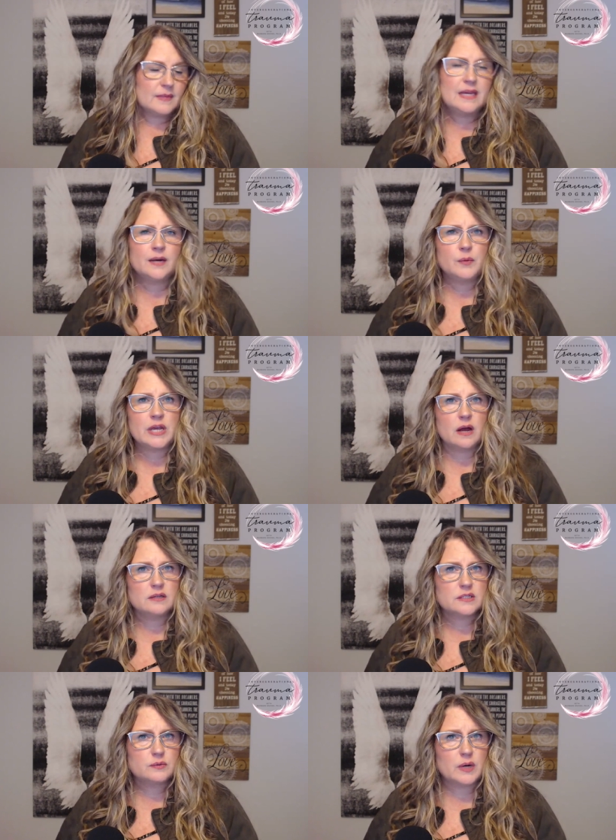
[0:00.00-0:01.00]
And we
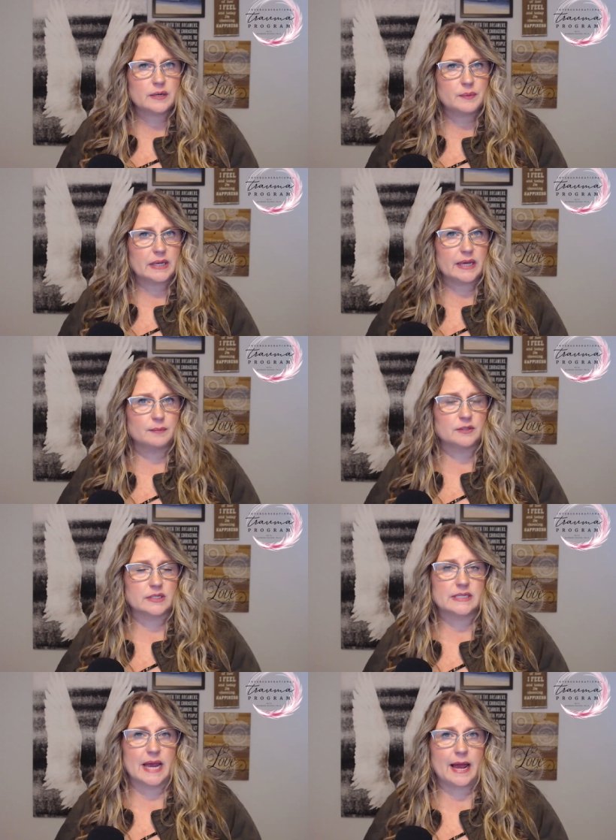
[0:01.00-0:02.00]
also want to be able
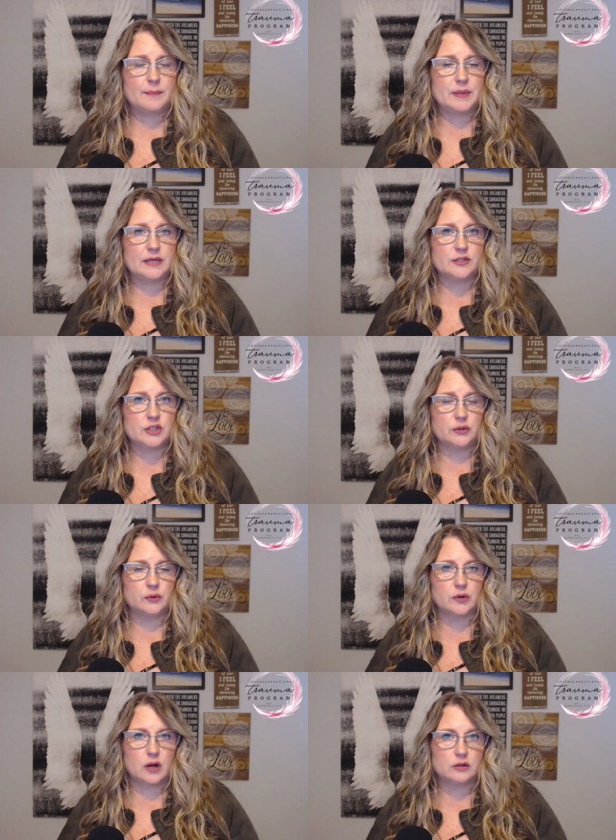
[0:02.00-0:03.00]
to tap
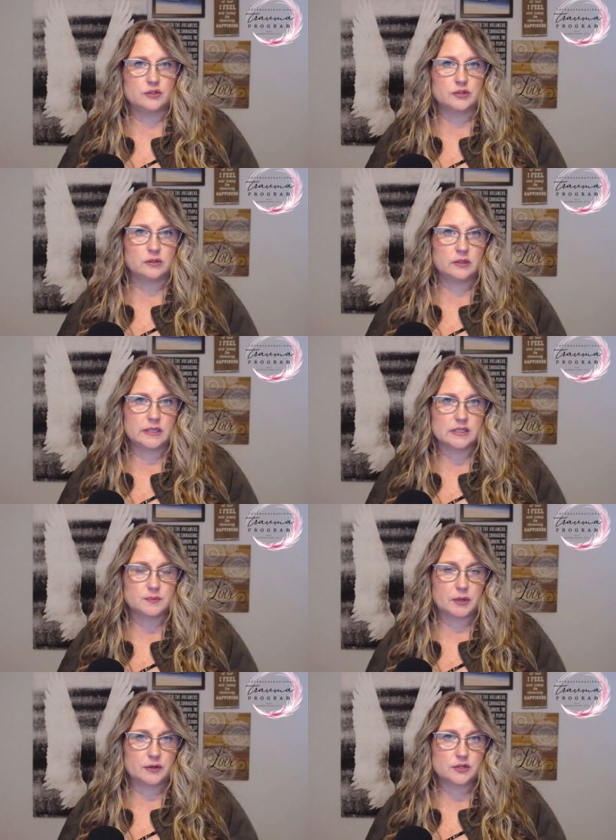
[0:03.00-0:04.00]
into cultural and
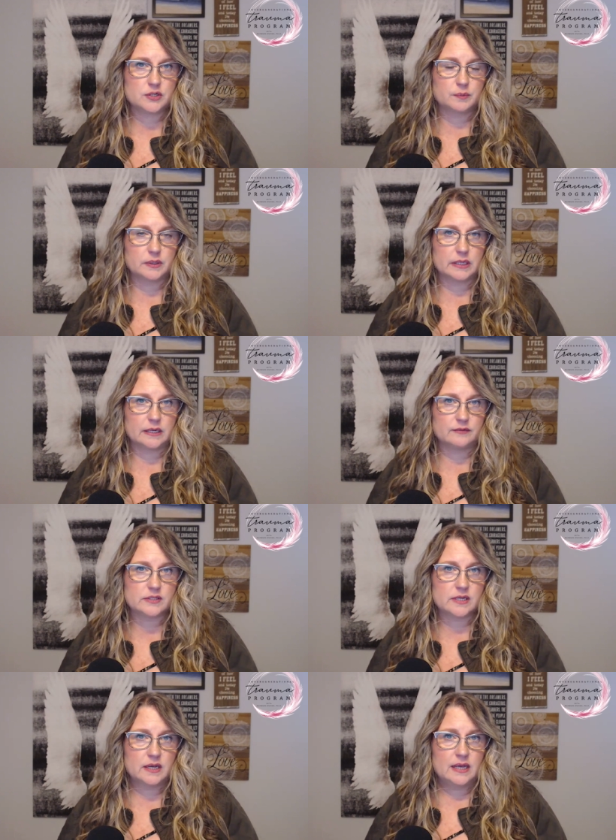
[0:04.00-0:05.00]
spiritual
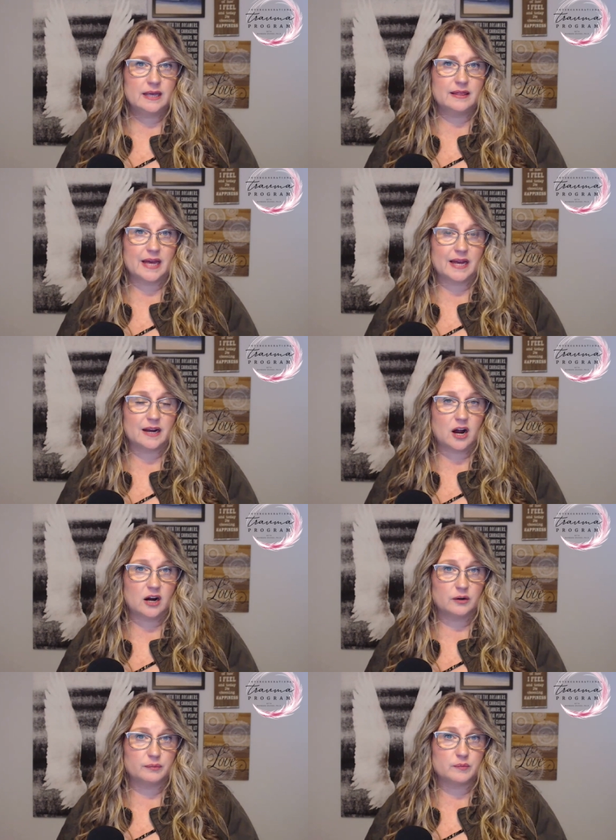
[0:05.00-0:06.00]
beliefs that
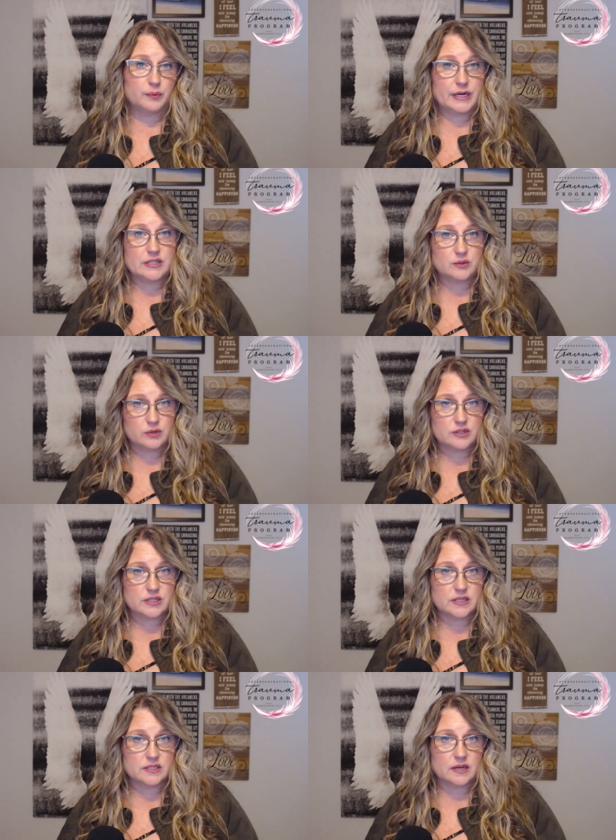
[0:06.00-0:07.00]
are
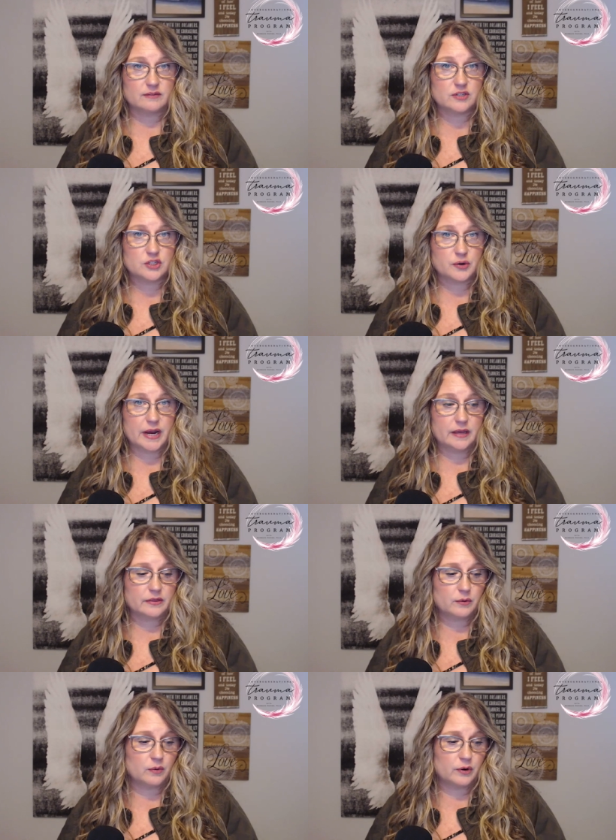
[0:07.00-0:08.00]
resources of
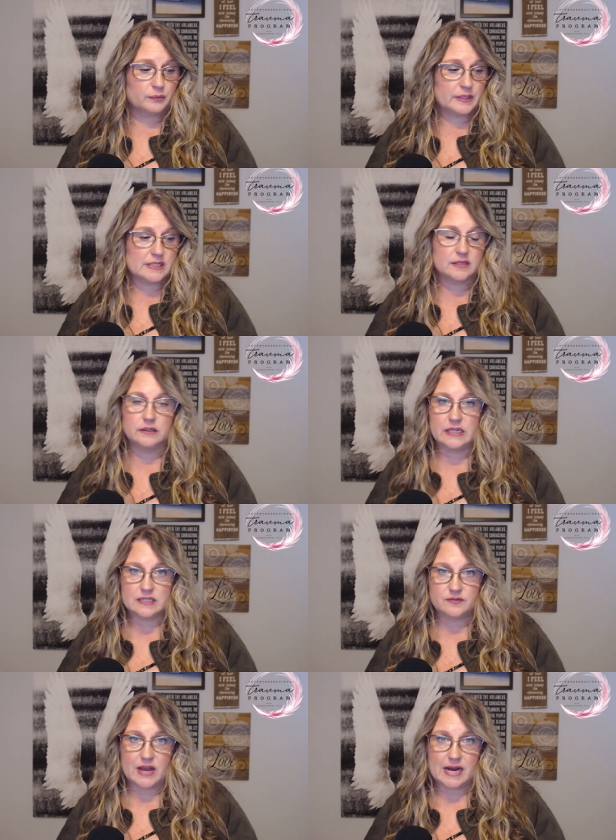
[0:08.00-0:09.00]
strength or
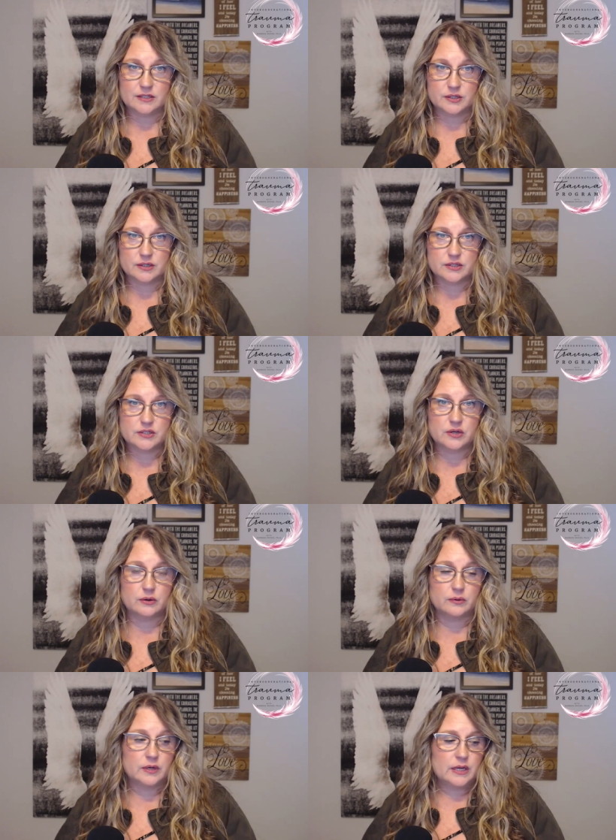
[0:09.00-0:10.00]
resilience factors.
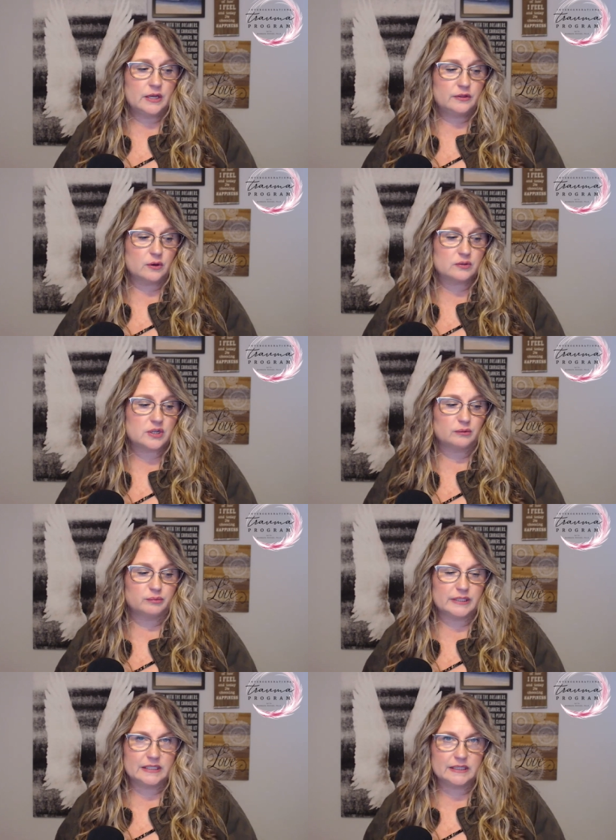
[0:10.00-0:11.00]
So those are
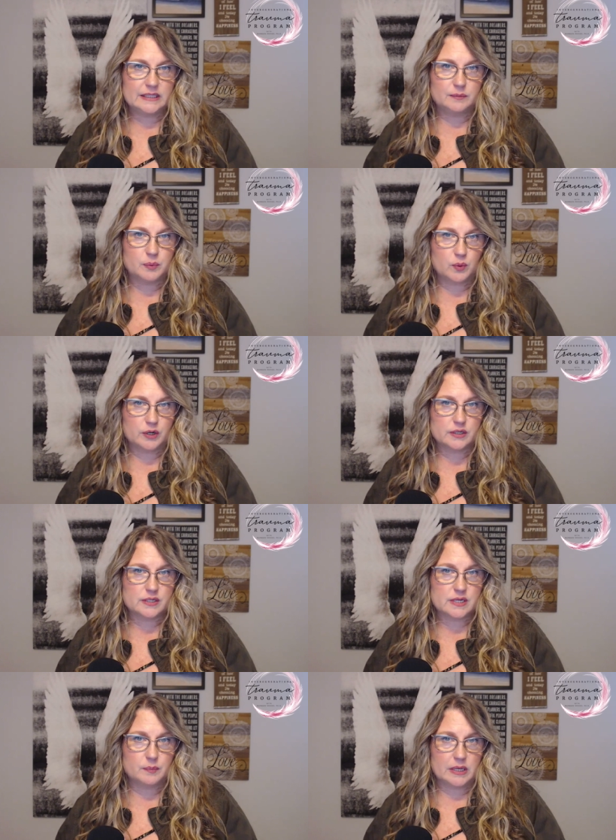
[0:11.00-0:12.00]
really
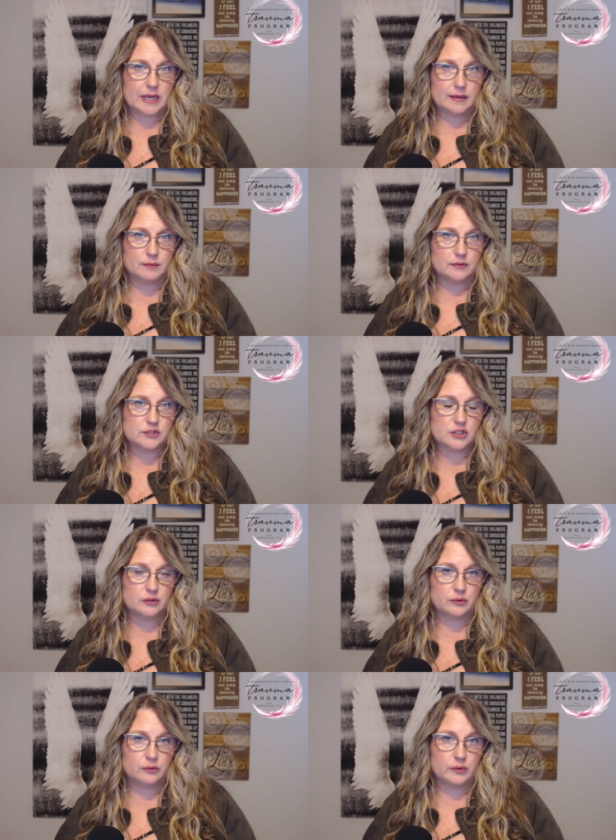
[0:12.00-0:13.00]
important to be able
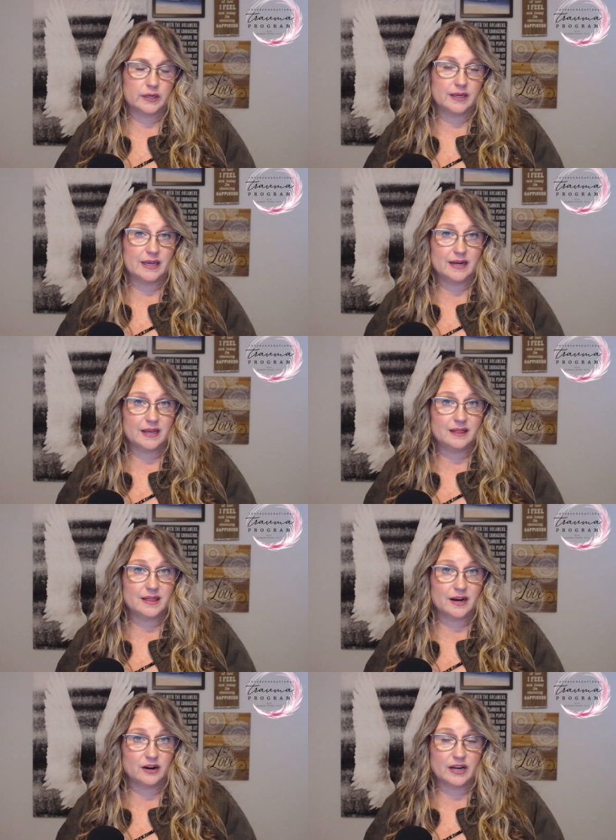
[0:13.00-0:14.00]
to get in
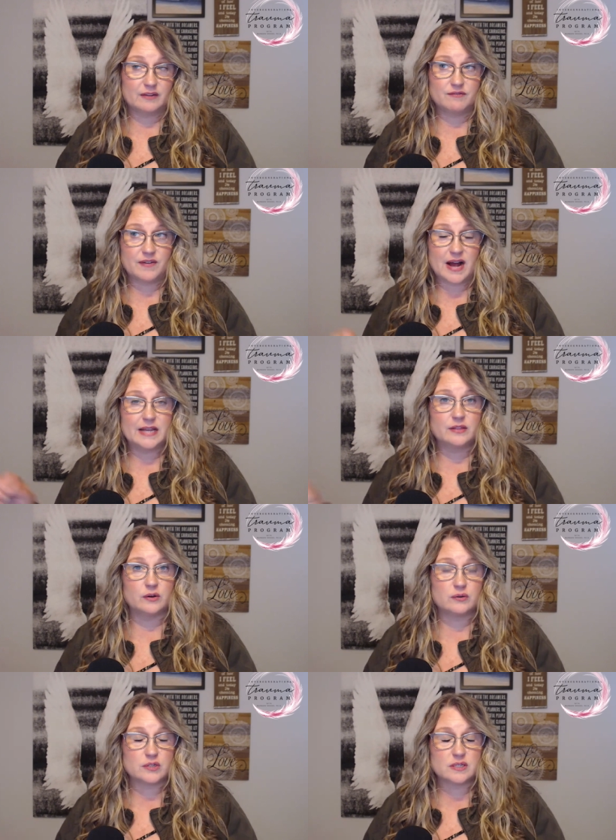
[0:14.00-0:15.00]
there and find
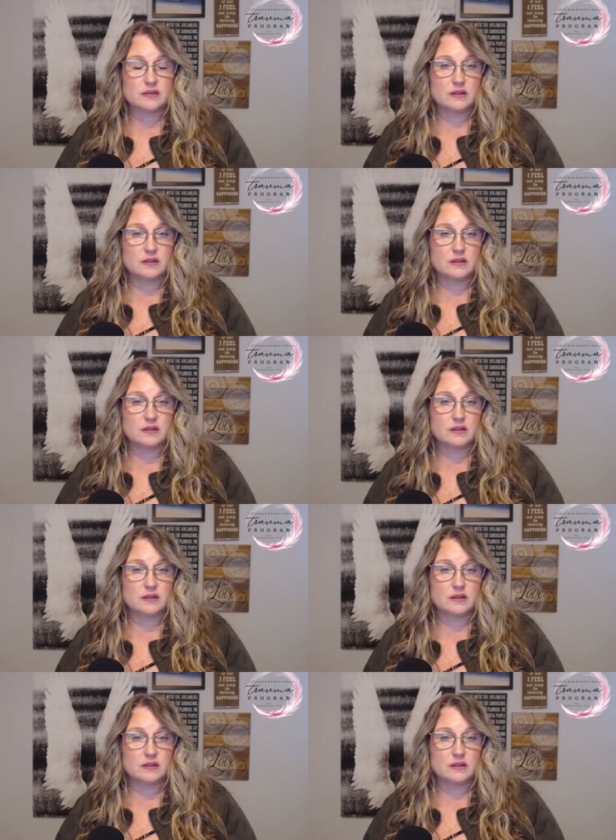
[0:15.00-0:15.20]
those